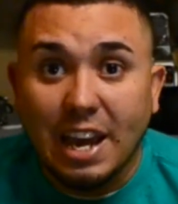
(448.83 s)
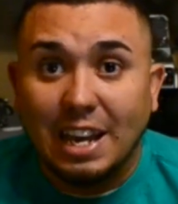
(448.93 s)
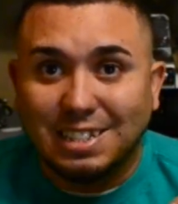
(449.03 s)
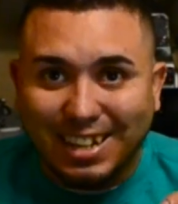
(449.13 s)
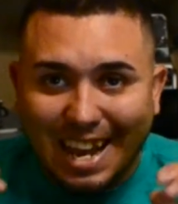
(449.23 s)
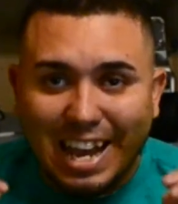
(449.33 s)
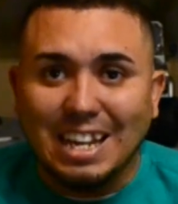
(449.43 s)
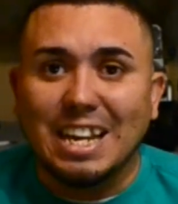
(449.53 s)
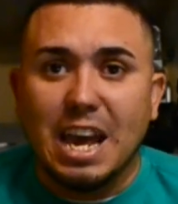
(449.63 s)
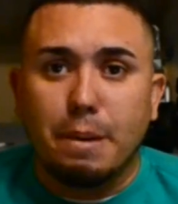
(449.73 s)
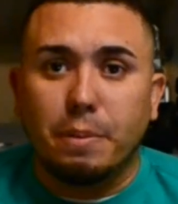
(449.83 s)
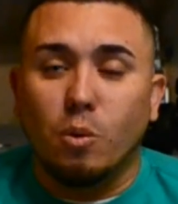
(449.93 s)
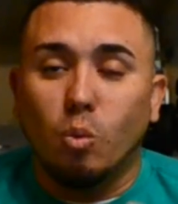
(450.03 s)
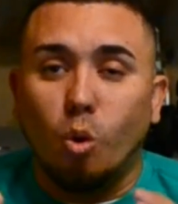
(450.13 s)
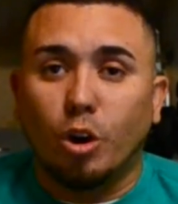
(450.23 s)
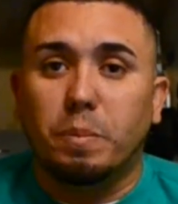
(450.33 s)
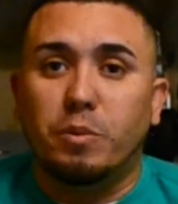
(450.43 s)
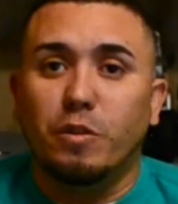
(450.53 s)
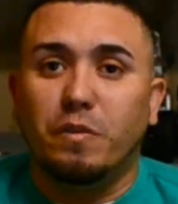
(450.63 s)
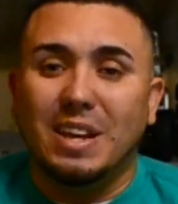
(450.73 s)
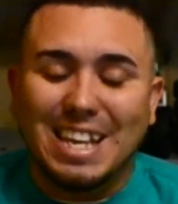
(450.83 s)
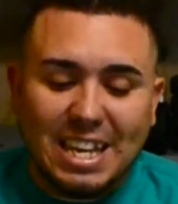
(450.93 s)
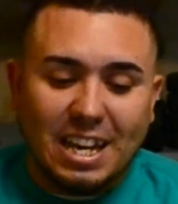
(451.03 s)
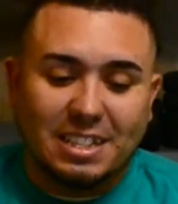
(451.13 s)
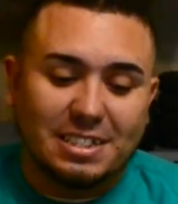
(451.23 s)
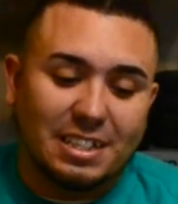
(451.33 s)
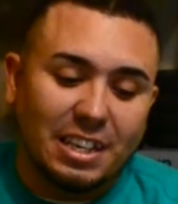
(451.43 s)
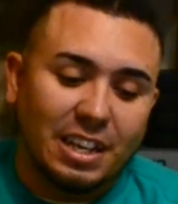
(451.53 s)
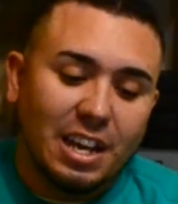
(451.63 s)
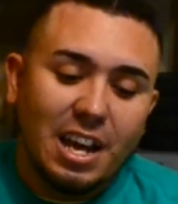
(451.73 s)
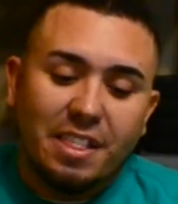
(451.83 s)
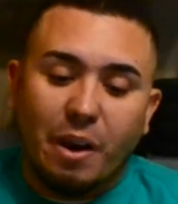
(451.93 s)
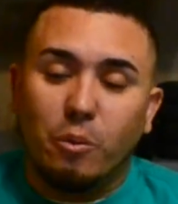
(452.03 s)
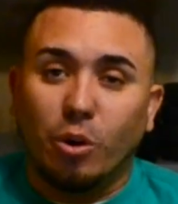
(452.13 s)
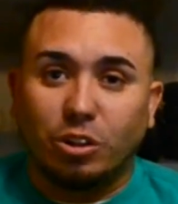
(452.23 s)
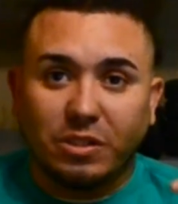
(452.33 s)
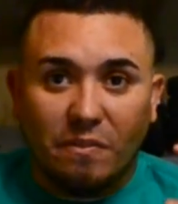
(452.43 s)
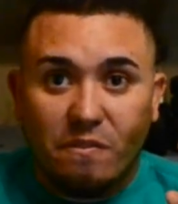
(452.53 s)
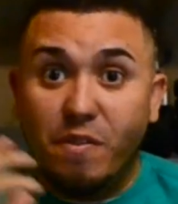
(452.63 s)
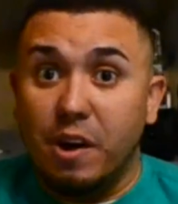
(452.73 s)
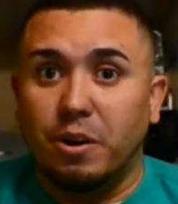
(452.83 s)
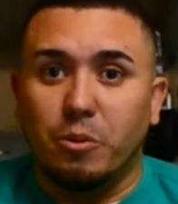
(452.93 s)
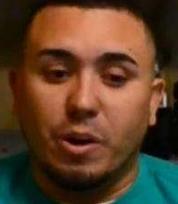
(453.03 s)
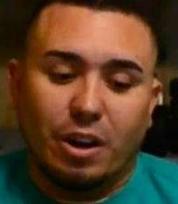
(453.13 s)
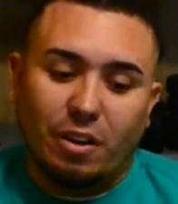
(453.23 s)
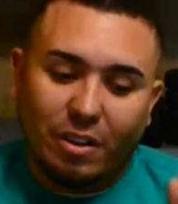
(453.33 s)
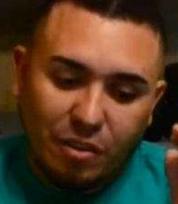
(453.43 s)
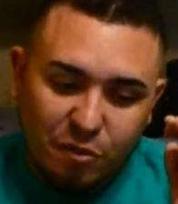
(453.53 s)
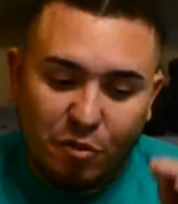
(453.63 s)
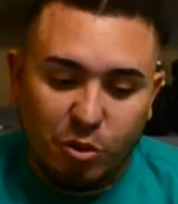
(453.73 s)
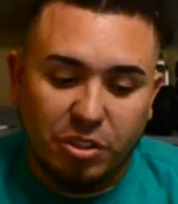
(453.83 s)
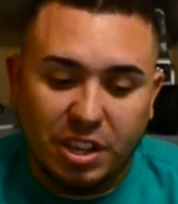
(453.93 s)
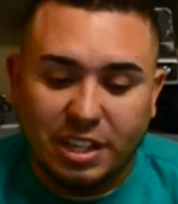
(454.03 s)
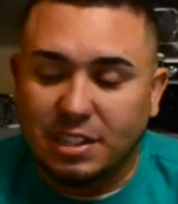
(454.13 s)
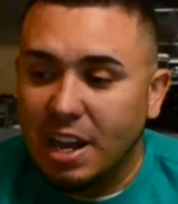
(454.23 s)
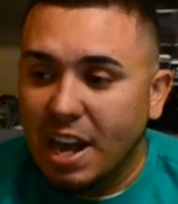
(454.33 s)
Is an 80 amp waterproof ESC that works very well for this.